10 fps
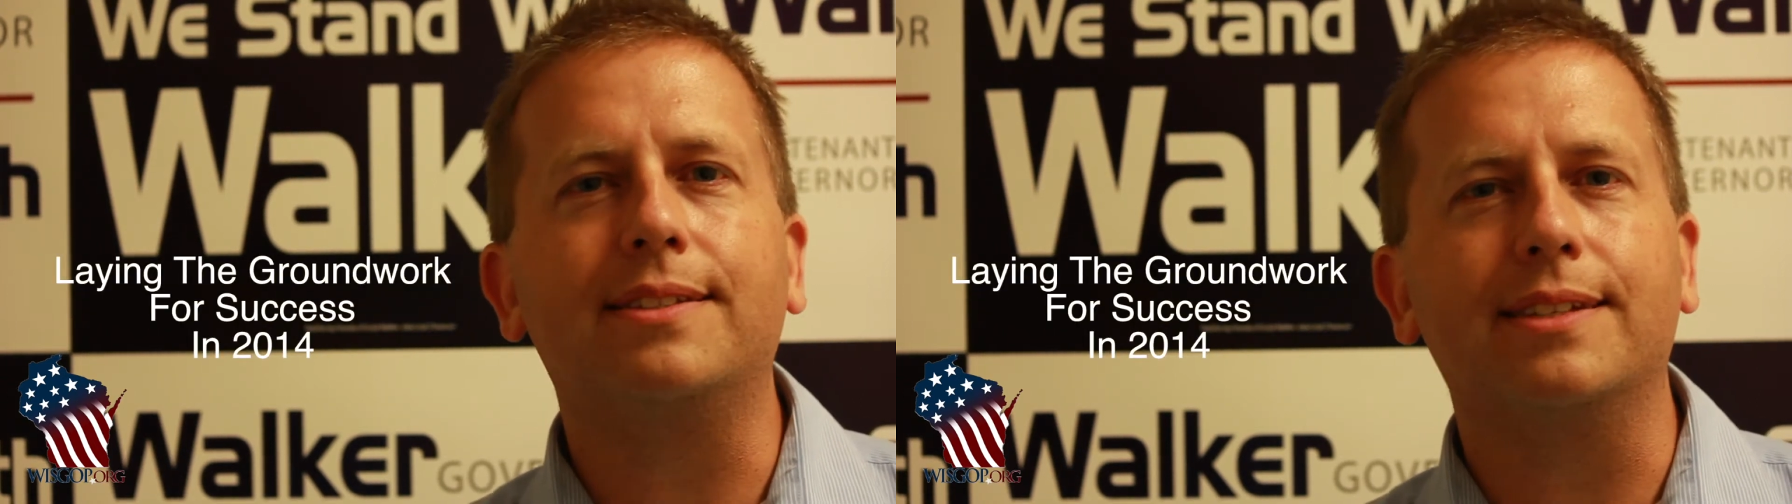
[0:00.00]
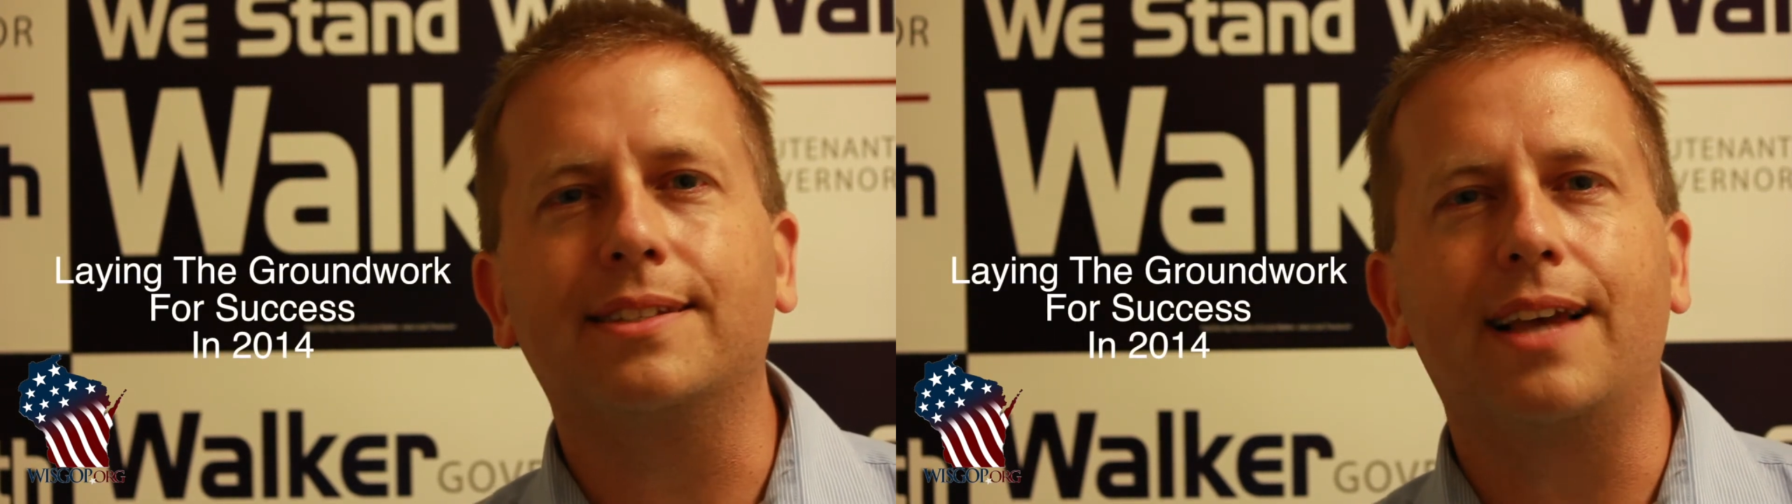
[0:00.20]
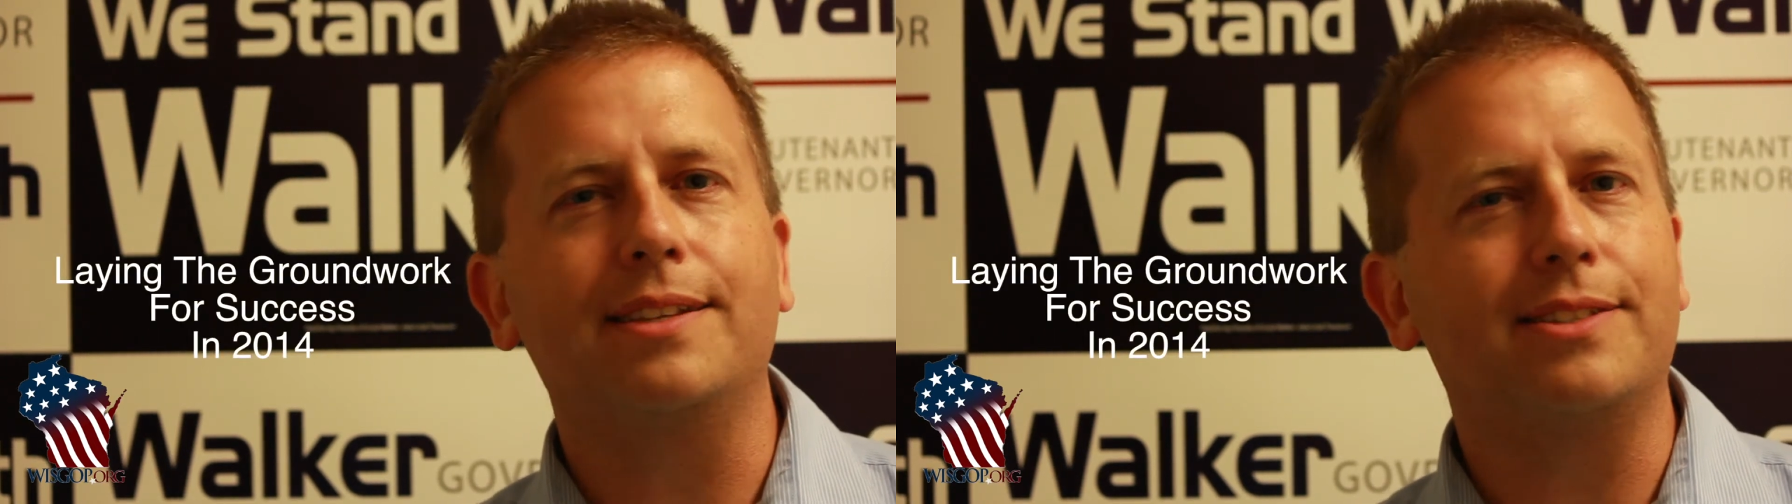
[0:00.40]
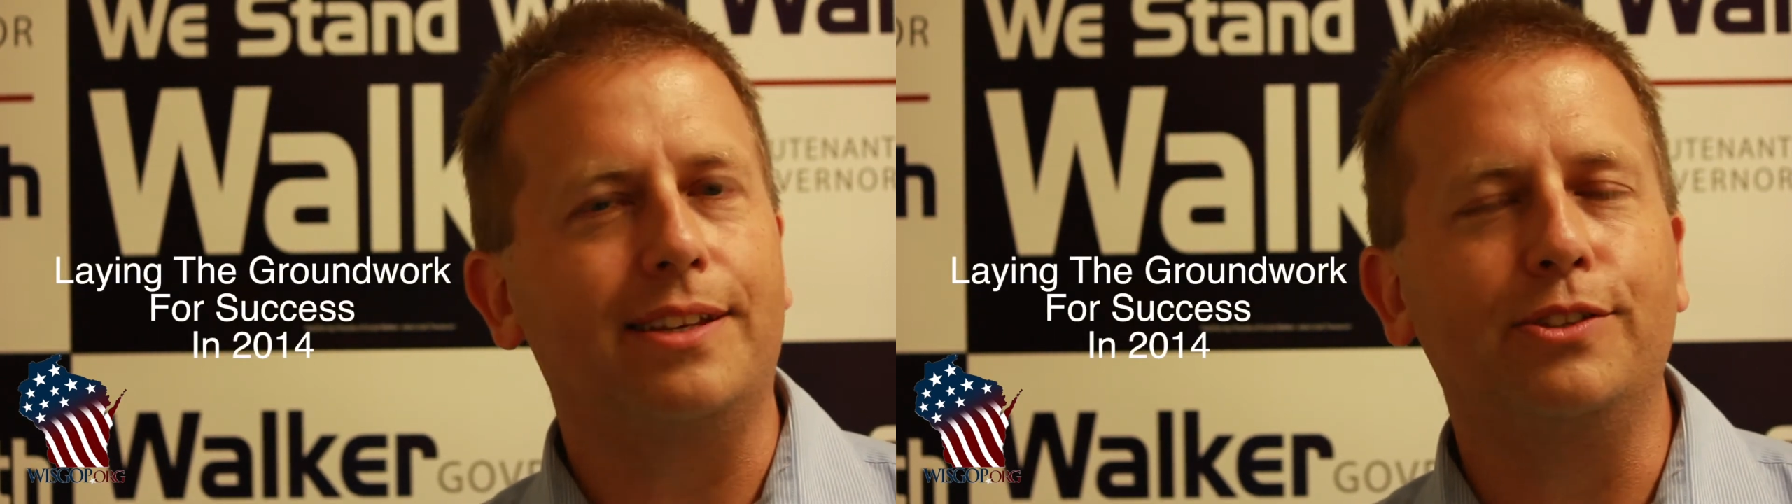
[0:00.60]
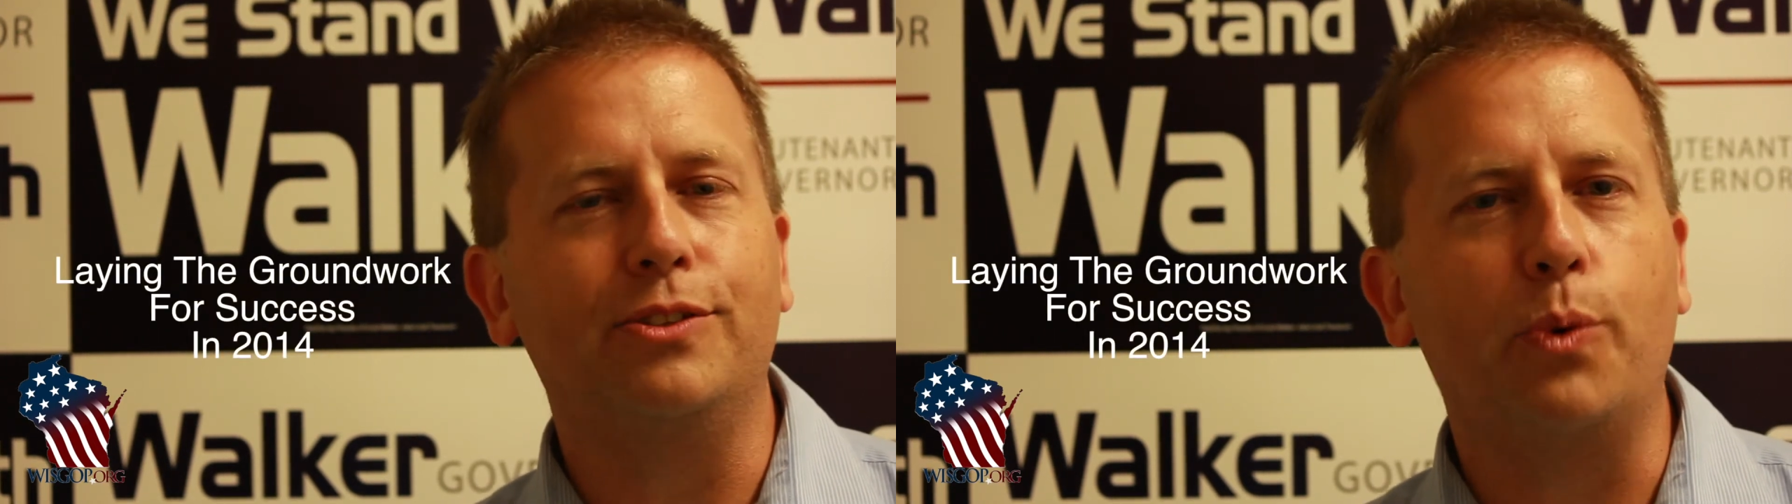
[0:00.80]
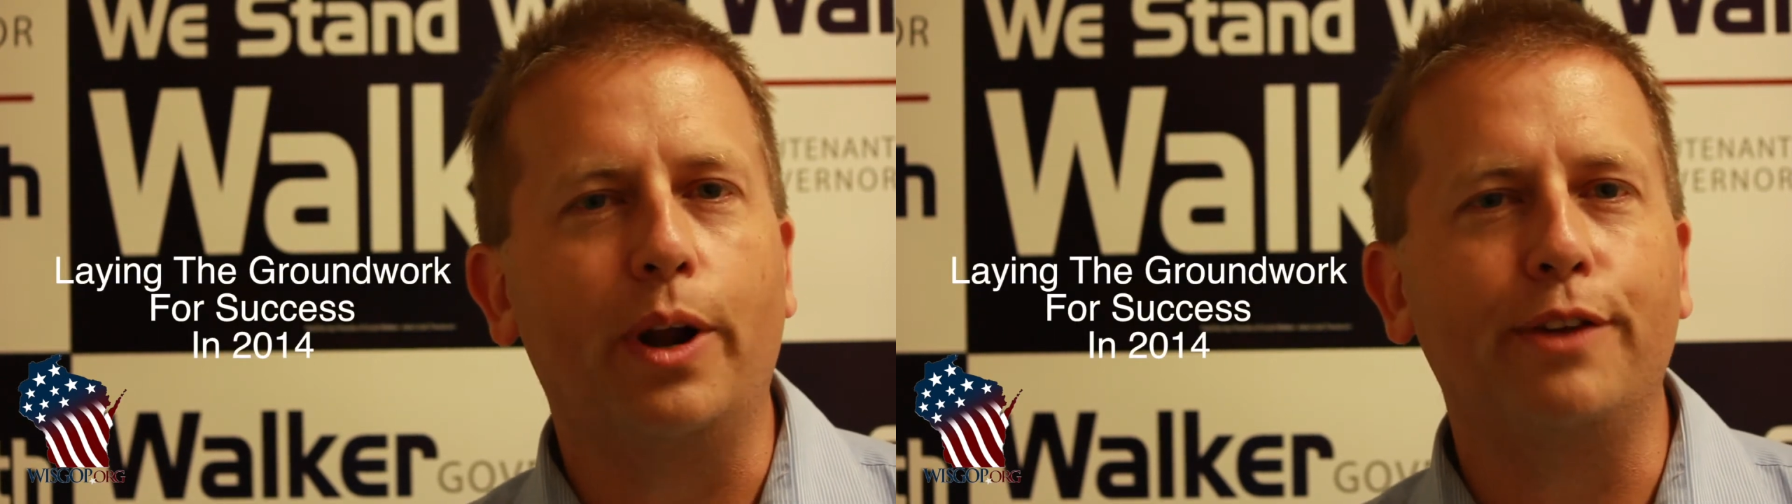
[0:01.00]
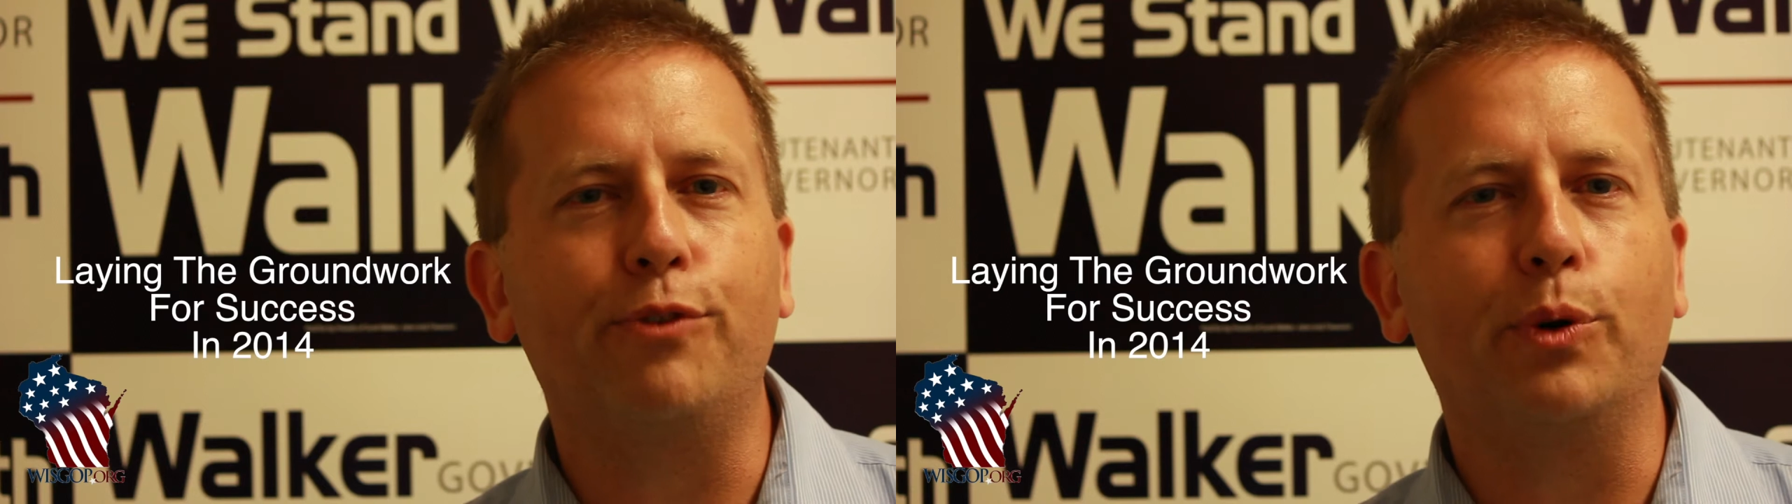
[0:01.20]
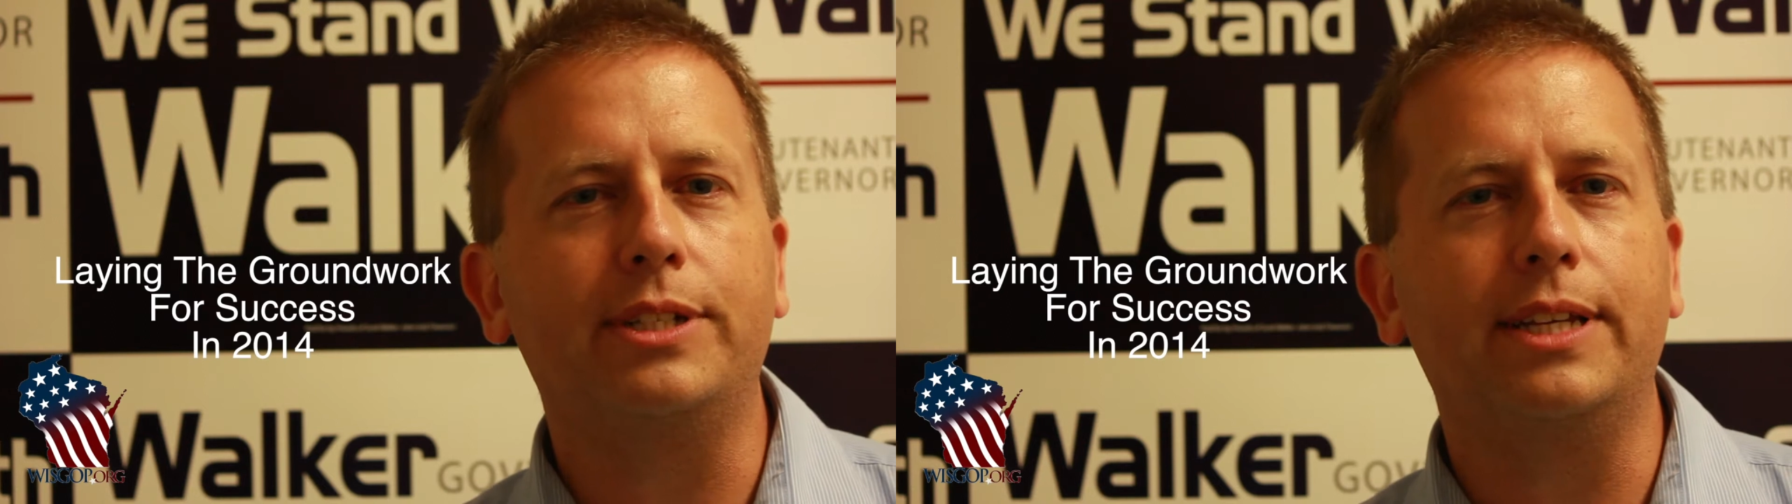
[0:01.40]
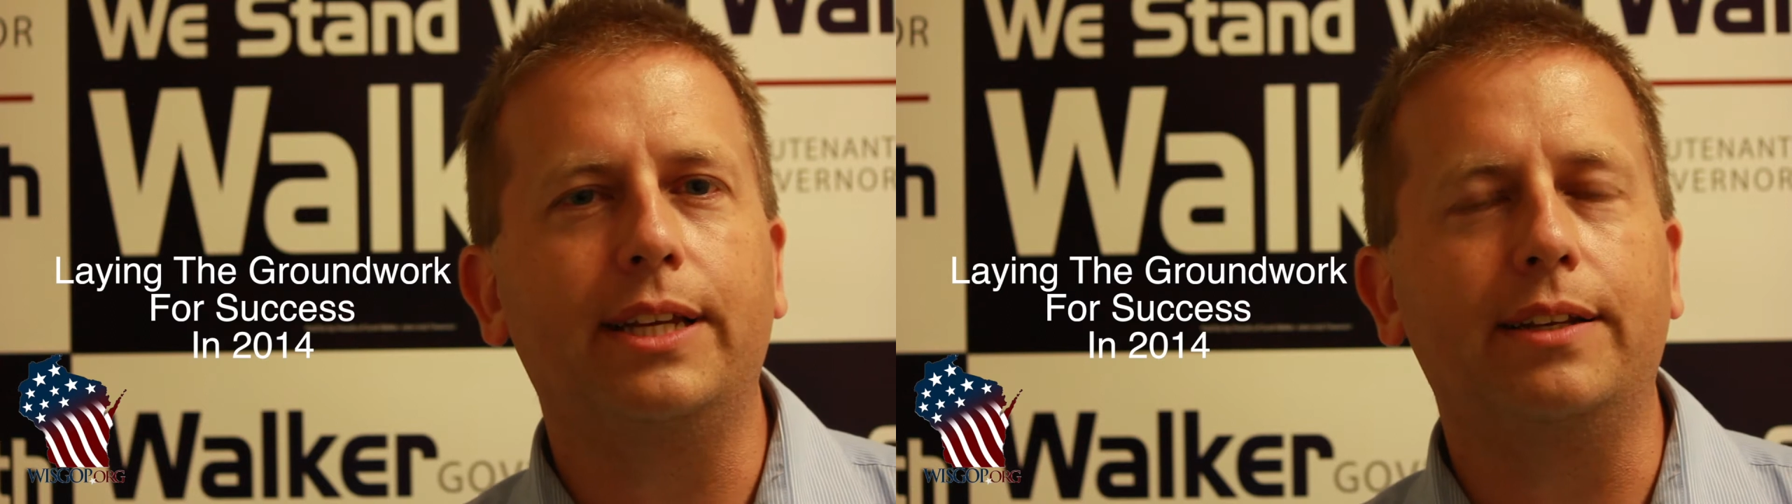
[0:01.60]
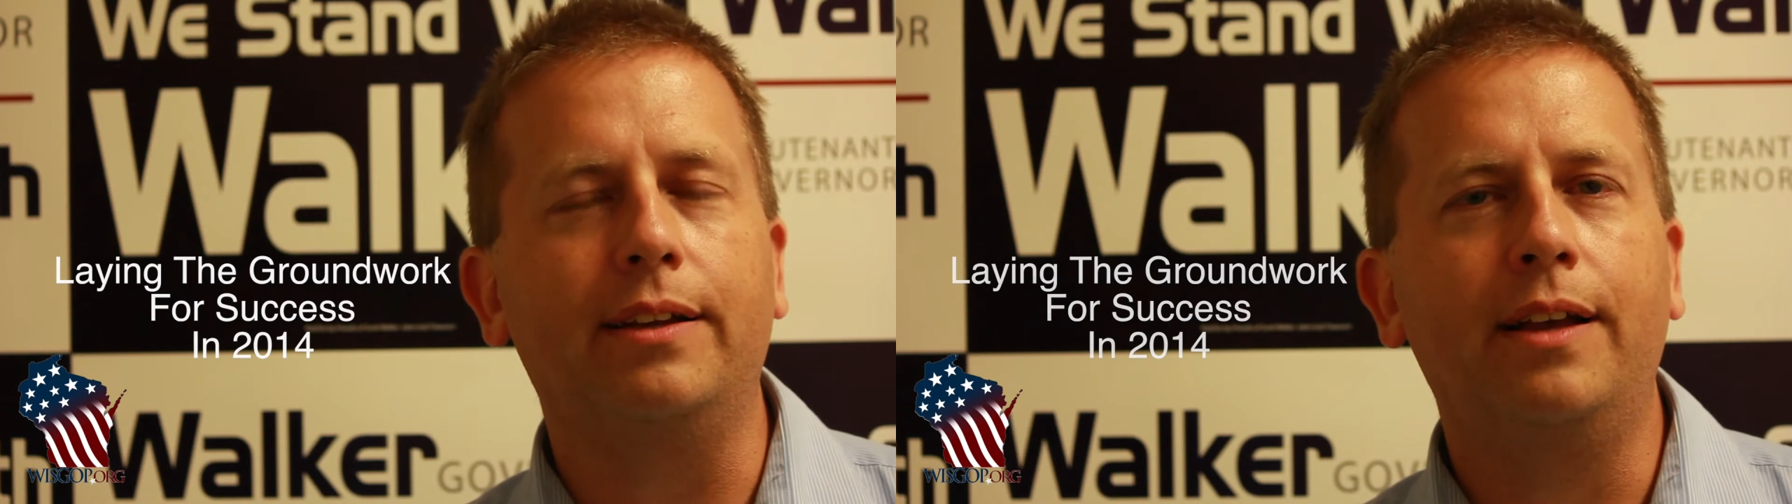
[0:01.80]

success in 2014.